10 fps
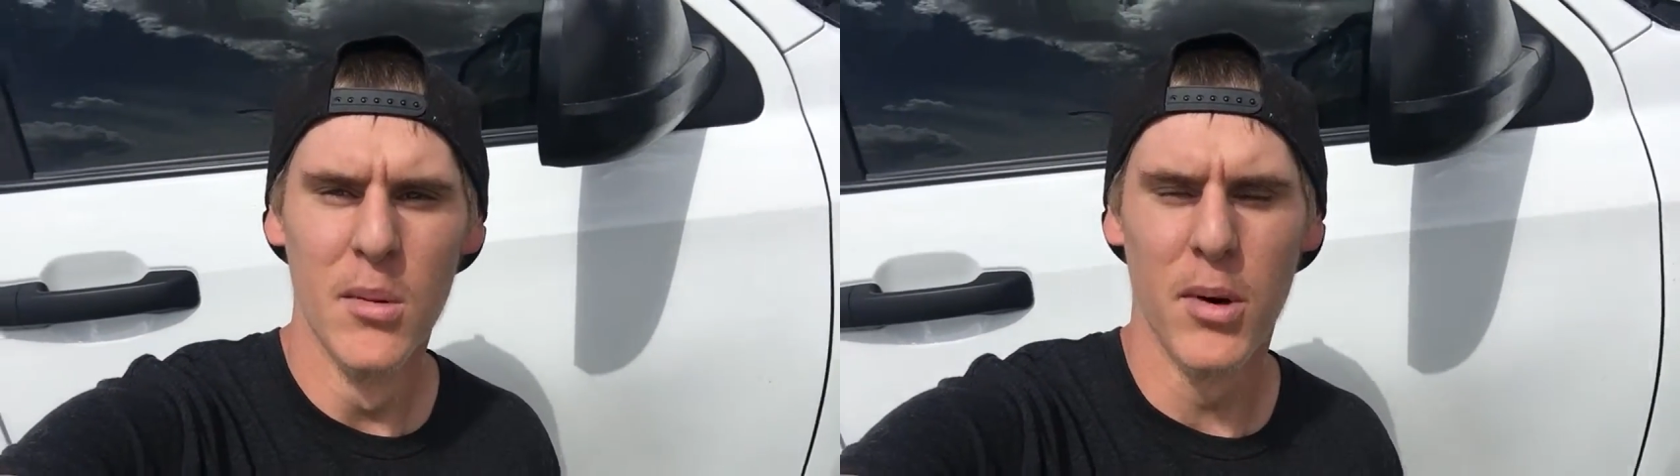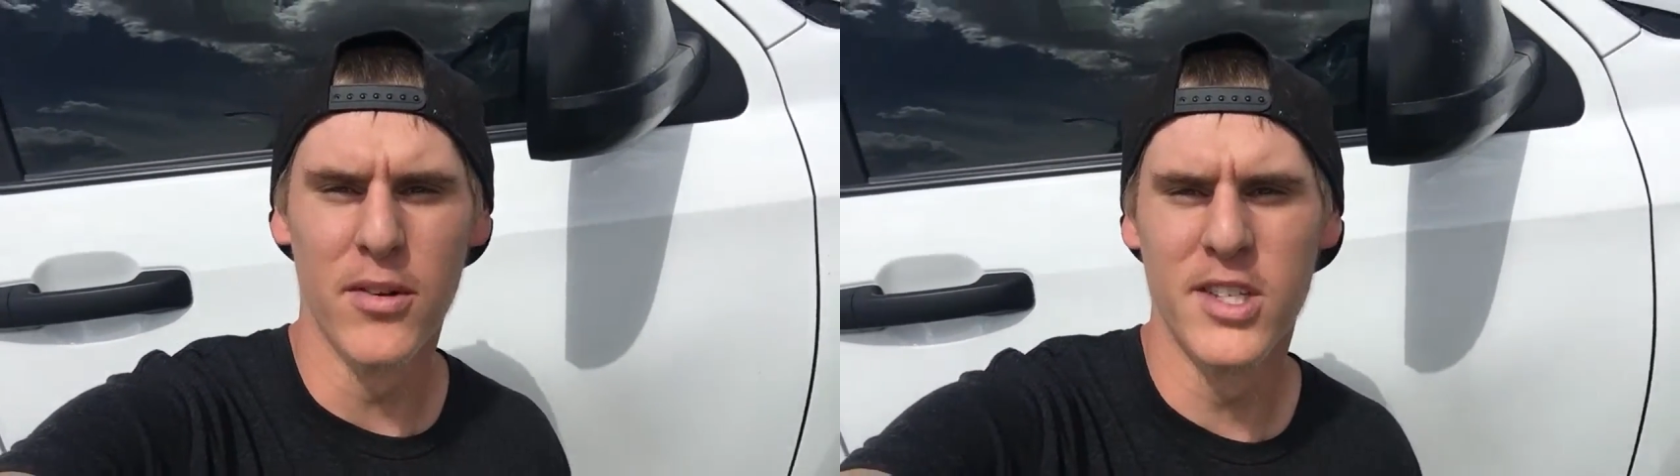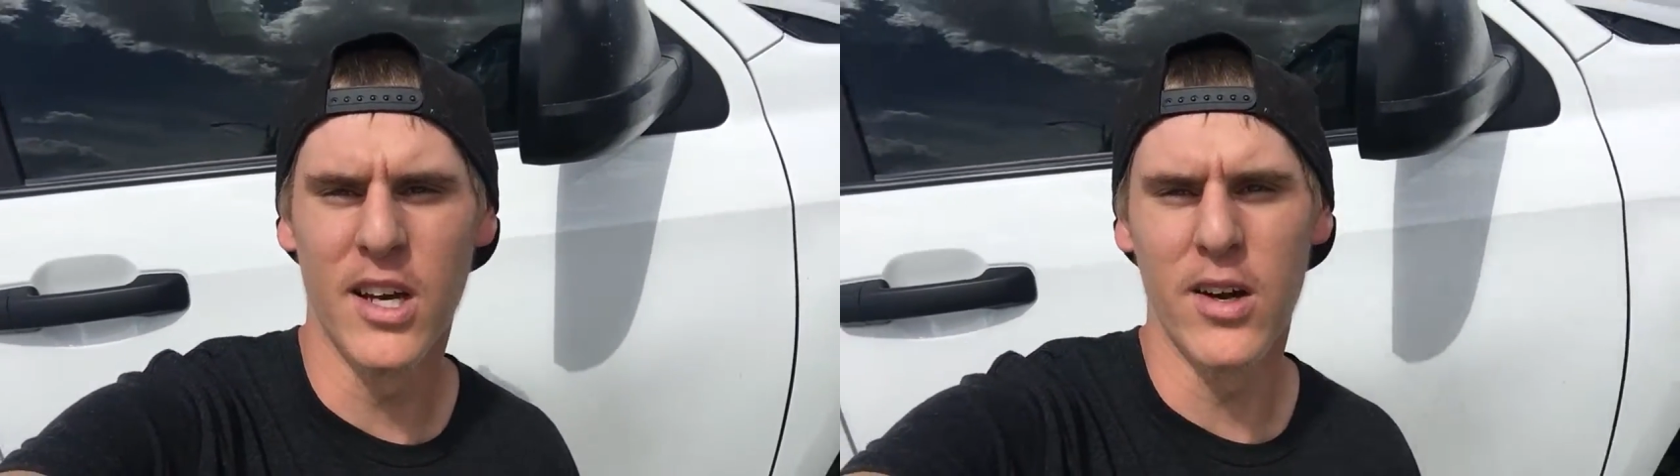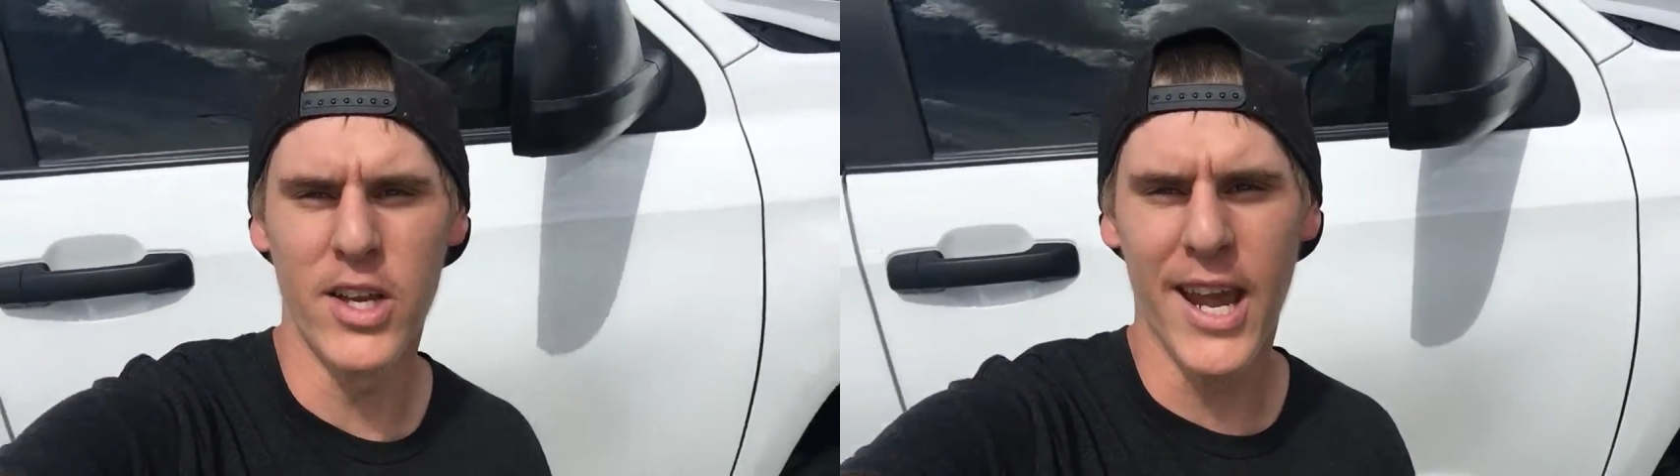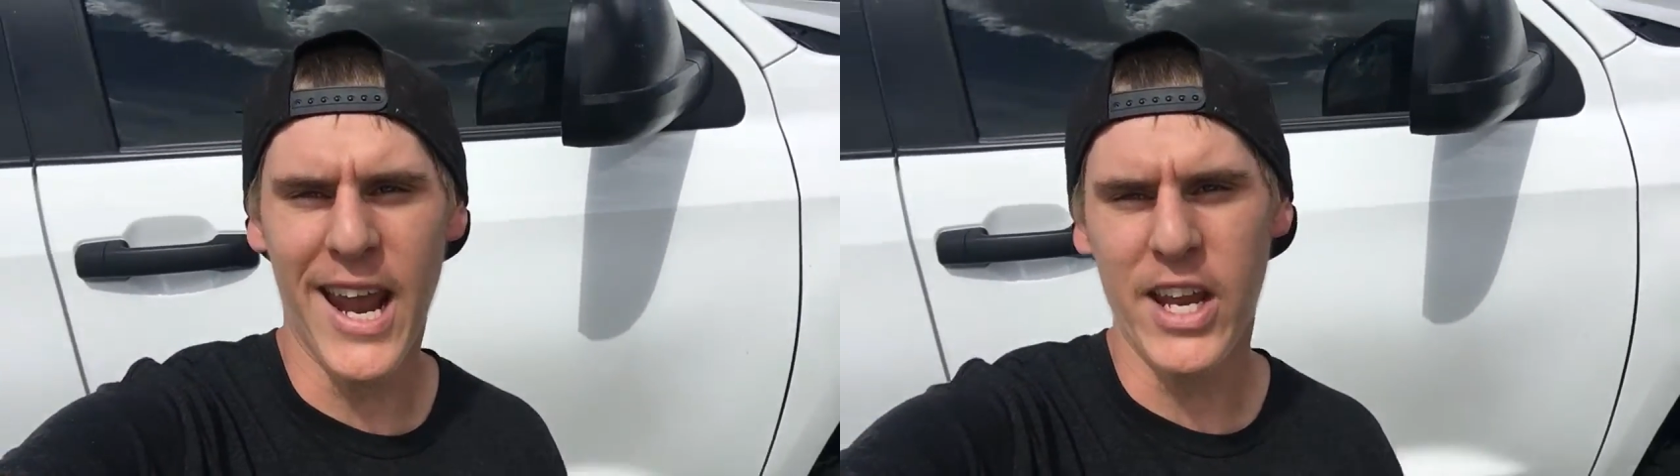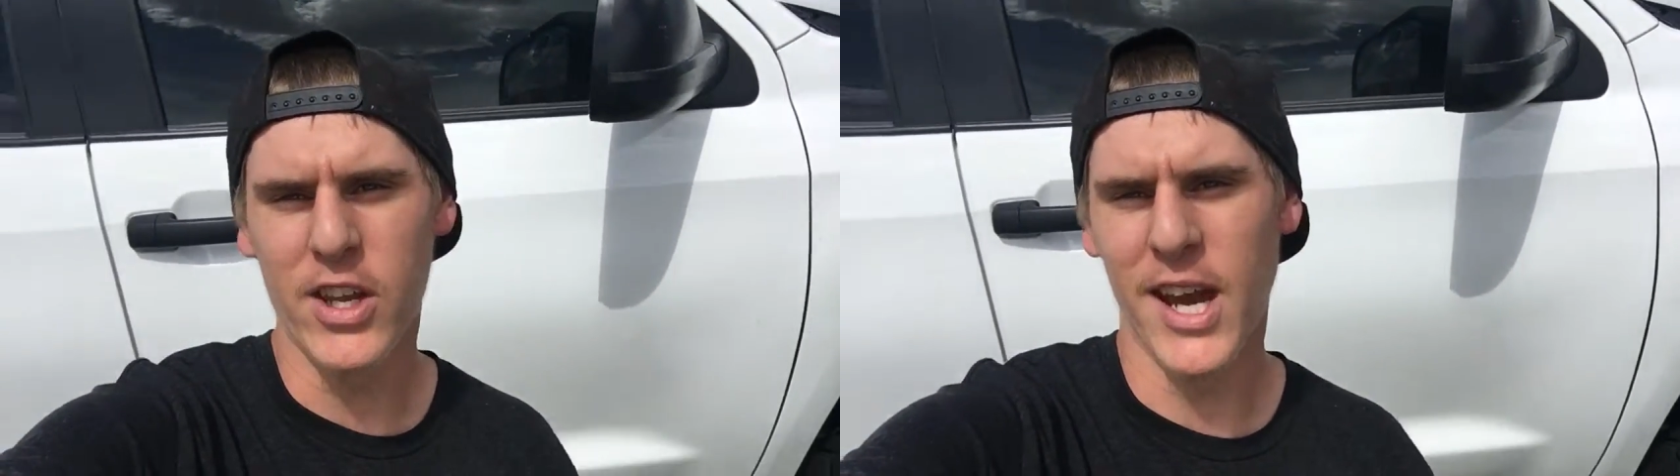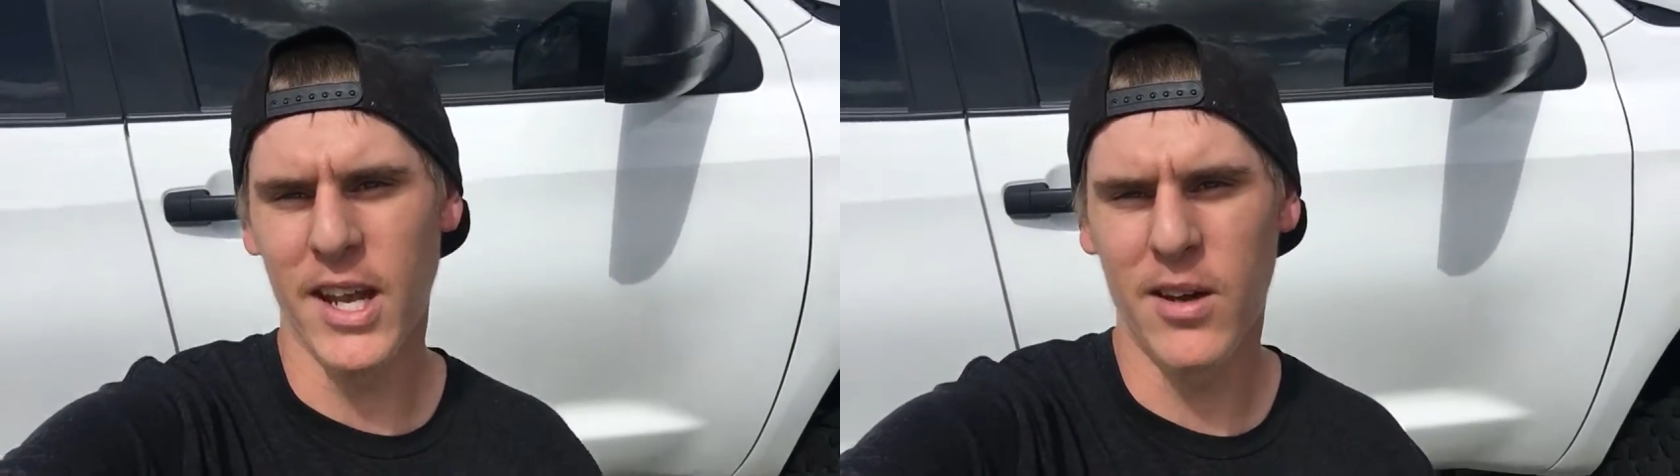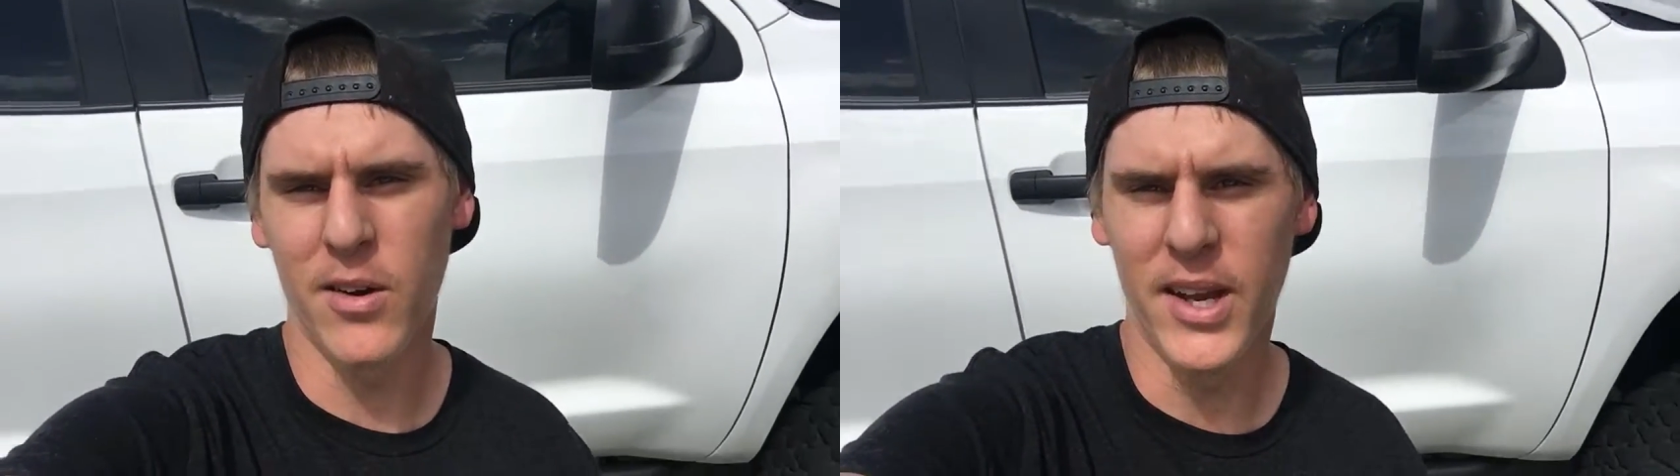But they're telling you, hey, you
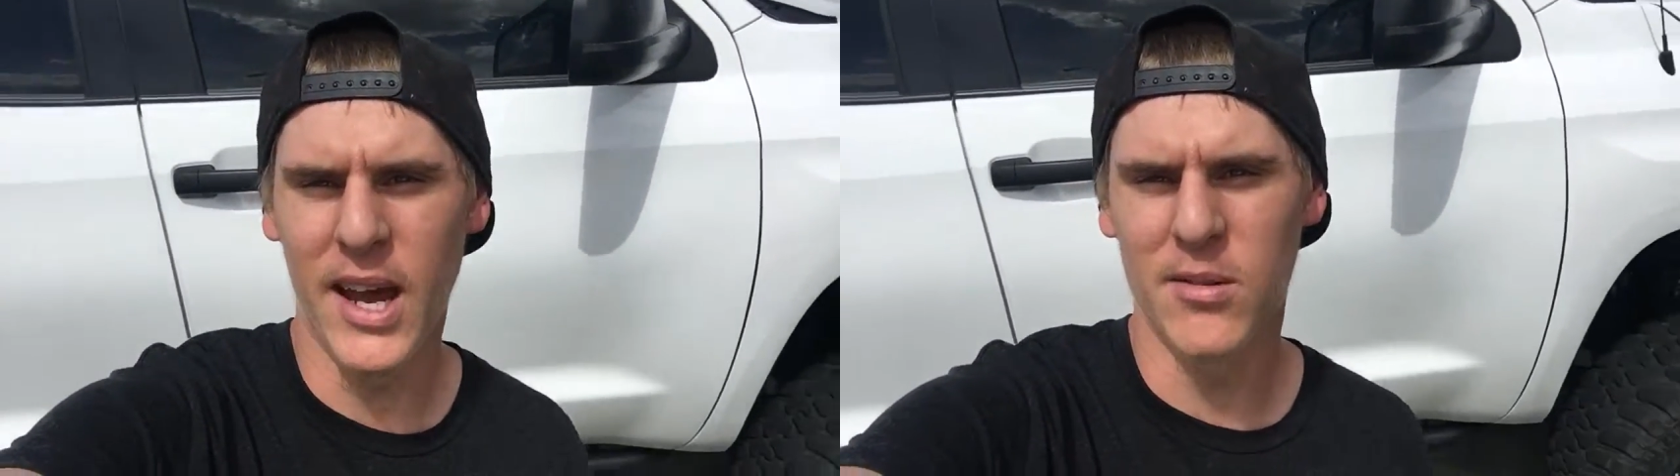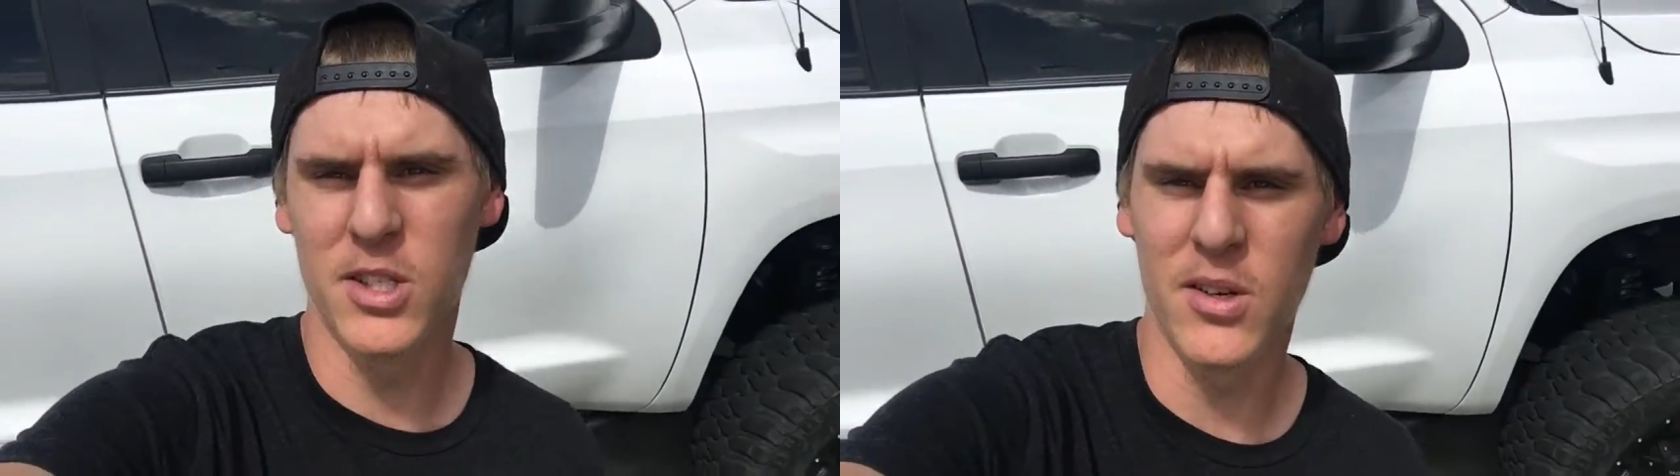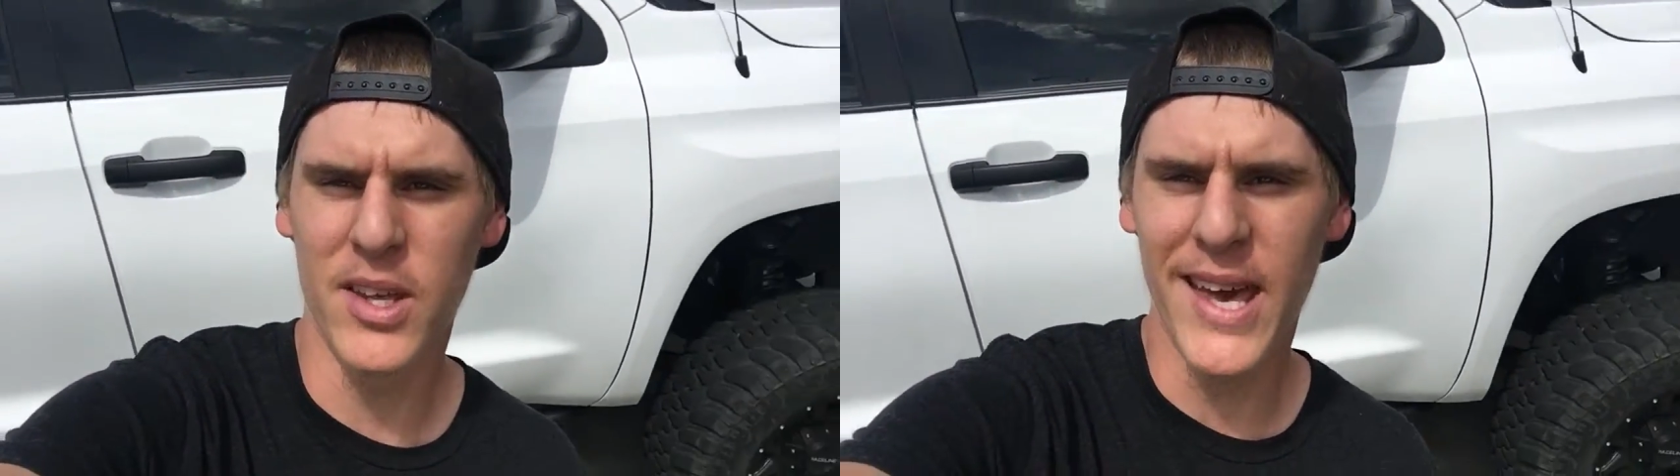gotta go down to the